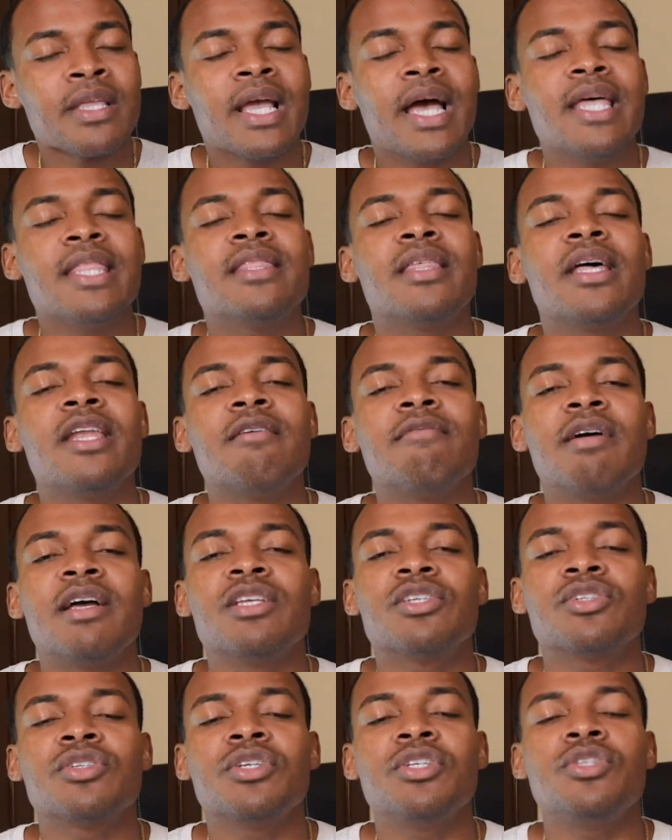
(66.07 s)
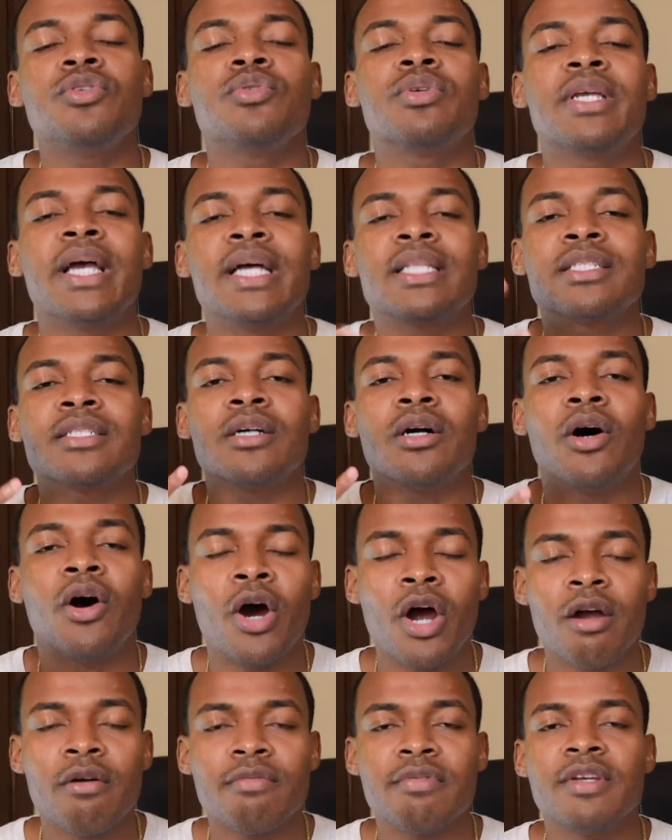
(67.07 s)
and then eventually you get to
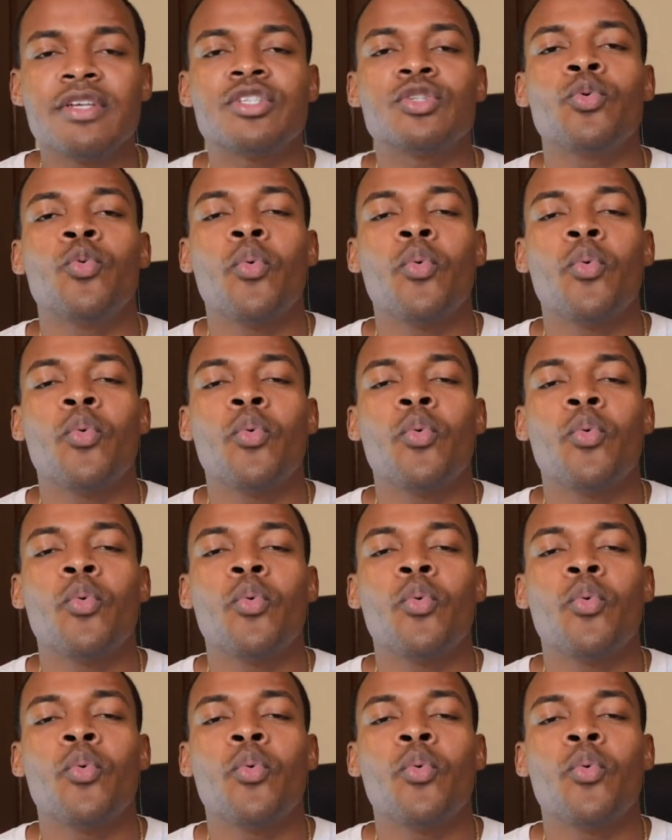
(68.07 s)
harvest